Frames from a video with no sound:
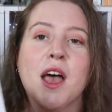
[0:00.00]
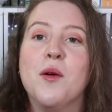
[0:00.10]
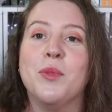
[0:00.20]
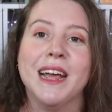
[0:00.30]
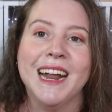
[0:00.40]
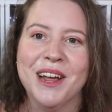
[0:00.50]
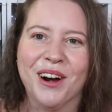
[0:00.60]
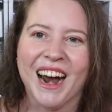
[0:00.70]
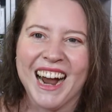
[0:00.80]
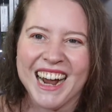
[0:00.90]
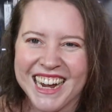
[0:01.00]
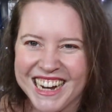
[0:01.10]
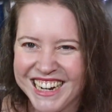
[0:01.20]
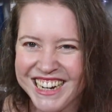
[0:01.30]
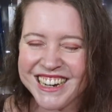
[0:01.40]
But at any
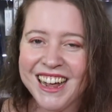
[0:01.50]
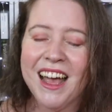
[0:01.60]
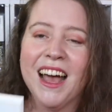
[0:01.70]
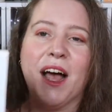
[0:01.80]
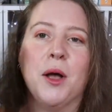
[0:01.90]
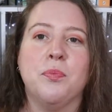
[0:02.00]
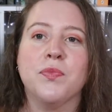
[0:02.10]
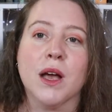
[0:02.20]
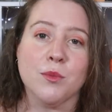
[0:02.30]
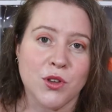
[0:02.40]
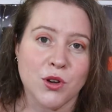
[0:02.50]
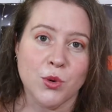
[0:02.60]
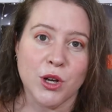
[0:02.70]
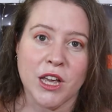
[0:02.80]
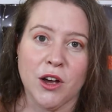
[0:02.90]
rate, I'm still
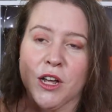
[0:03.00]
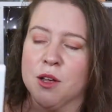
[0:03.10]
working on it